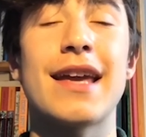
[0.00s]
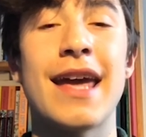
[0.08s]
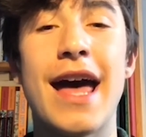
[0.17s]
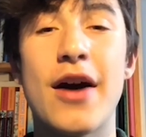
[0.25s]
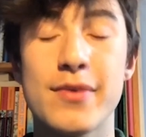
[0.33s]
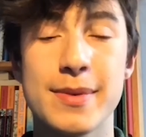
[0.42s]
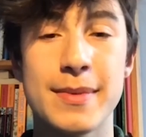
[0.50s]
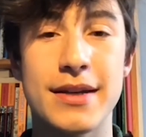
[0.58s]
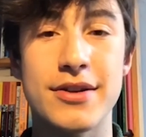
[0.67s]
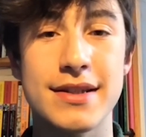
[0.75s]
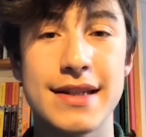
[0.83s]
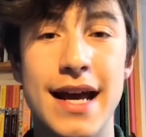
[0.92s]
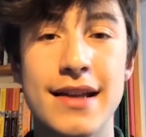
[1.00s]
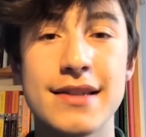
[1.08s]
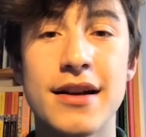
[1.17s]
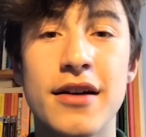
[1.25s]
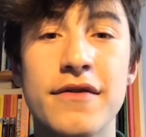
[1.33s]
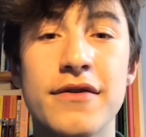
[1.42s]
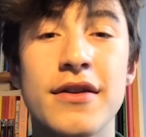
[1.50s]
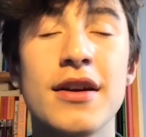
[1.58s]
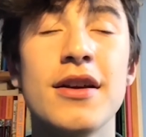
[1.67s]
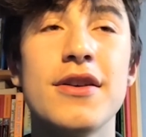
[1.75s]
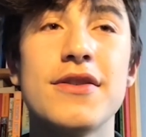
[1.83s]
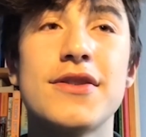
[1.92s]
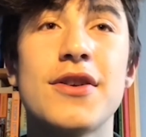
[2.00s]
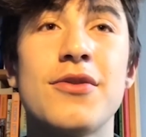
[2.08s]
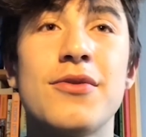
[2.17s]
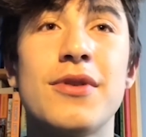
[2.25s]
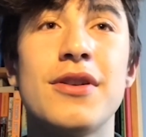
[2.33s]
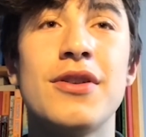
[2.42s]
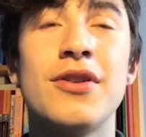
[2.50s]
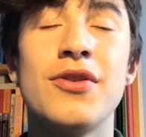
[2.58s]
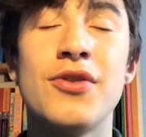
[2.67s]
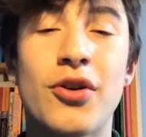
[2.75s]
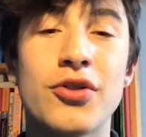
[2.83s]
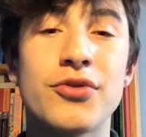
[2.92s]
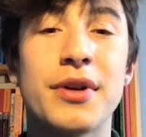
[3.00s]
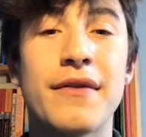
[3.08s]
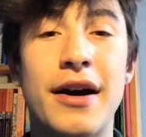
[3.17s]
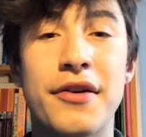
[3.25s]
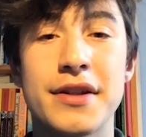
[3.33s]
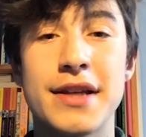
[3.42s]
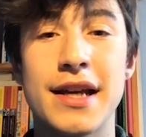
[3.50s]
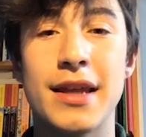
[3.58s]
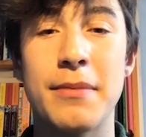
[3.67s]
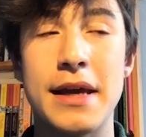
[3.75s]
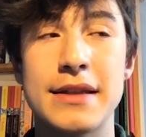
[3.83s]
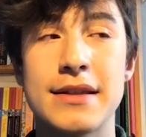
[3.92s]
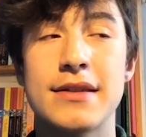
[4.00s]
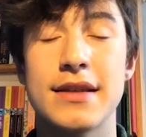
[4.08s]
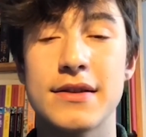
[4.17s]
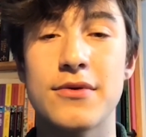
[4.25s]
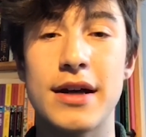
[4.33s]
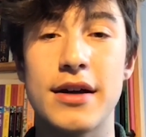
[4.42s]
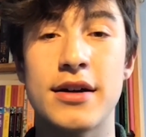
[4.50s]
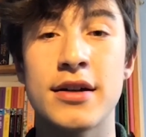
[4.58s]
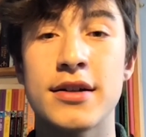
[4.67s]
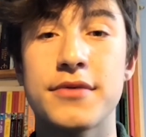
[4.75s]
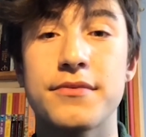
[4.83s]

helps me understand stuff. So not doing that on a daily basis is quite hard.